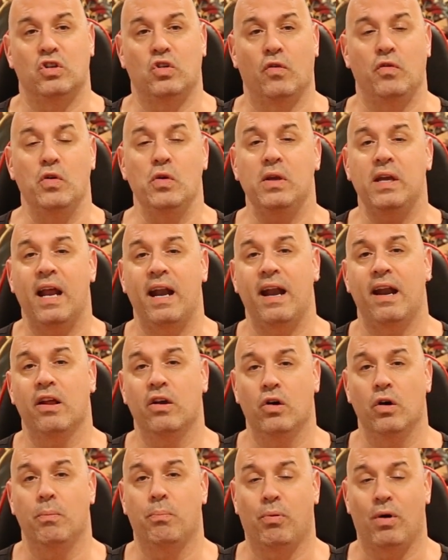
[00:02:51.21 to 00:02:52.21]
So if you can get it at a
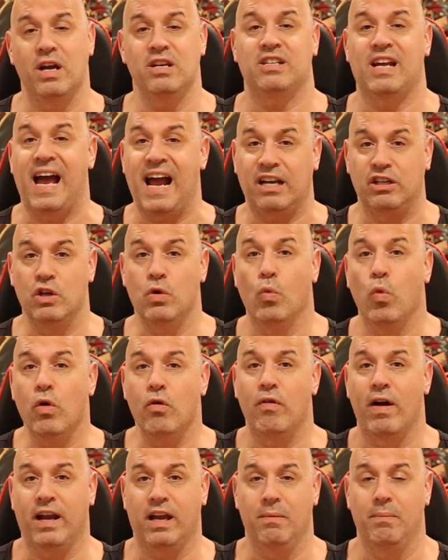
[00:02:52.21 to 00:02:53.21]
good price, I actually
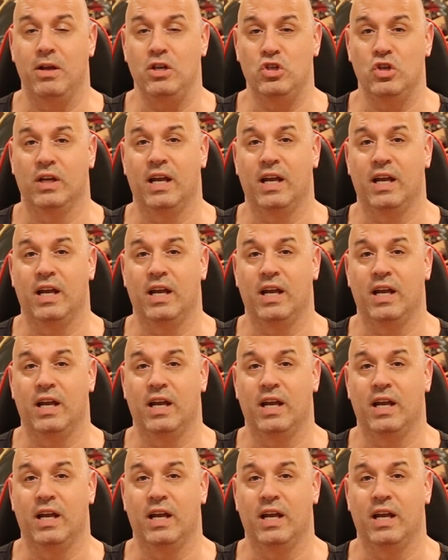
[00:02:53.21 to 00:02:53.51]
would recommend